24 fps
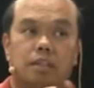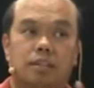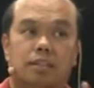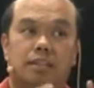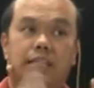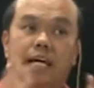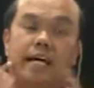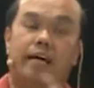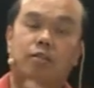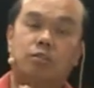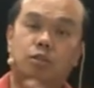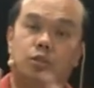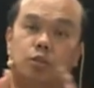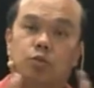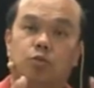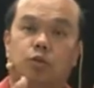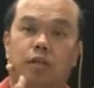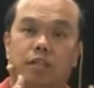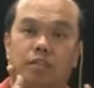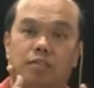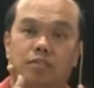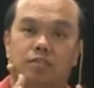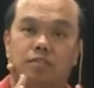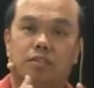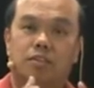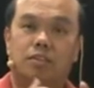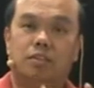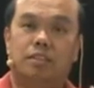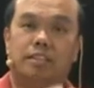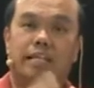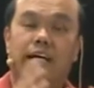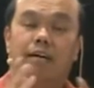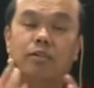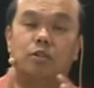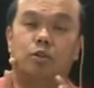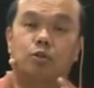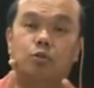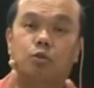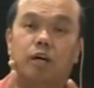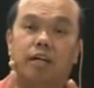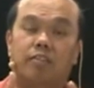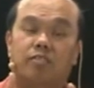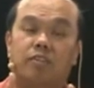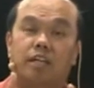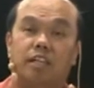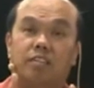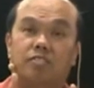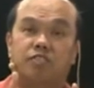down to
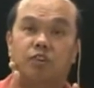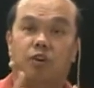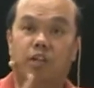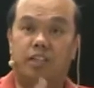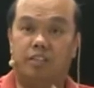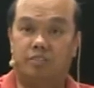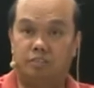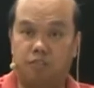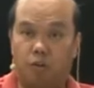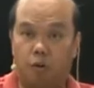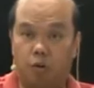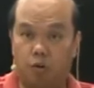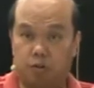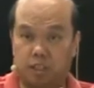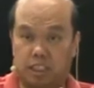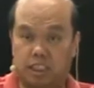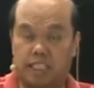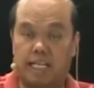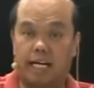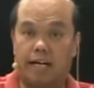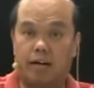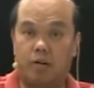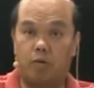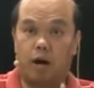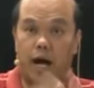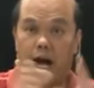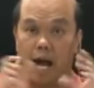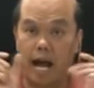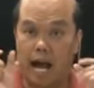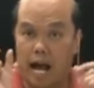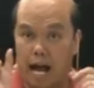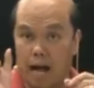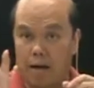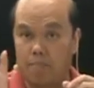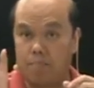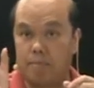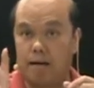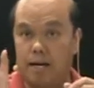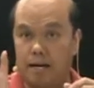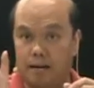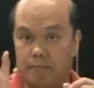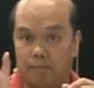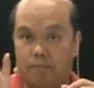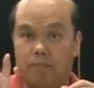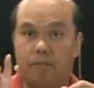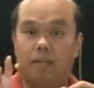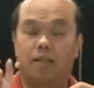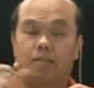1/144 scale armour,
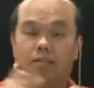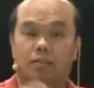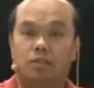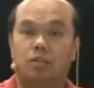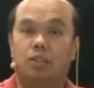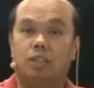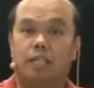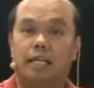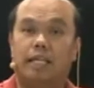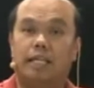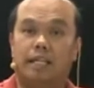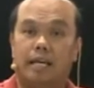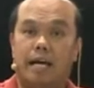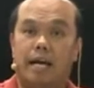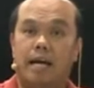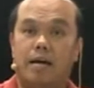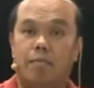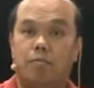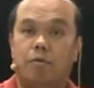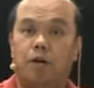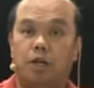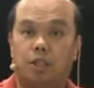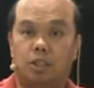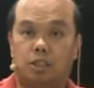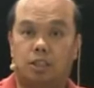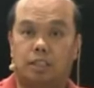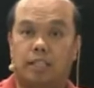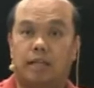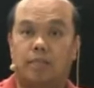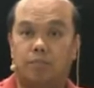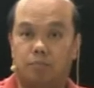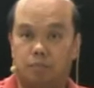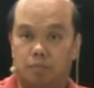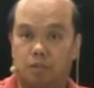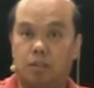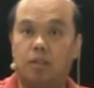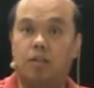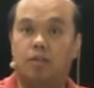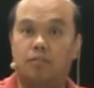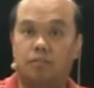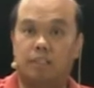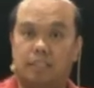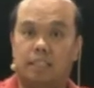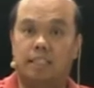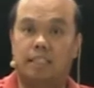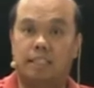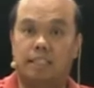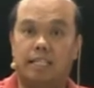you can airbrush some of
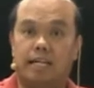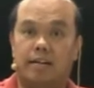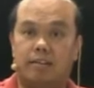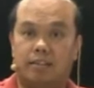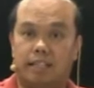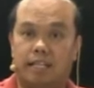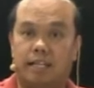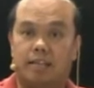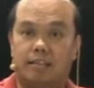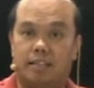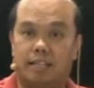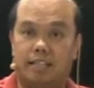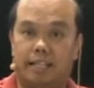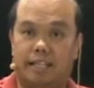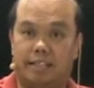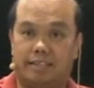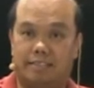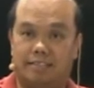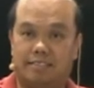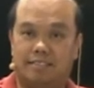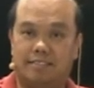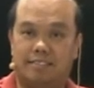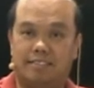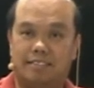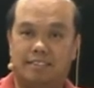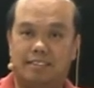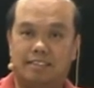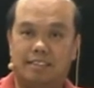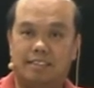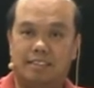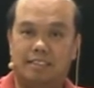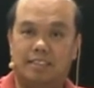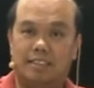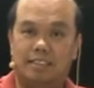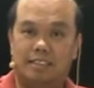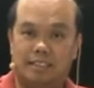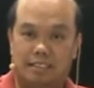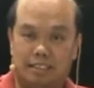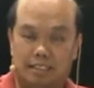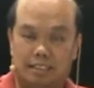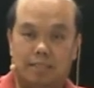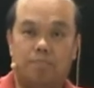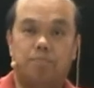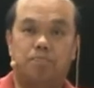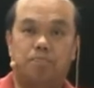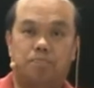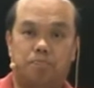the detail down there. Yep.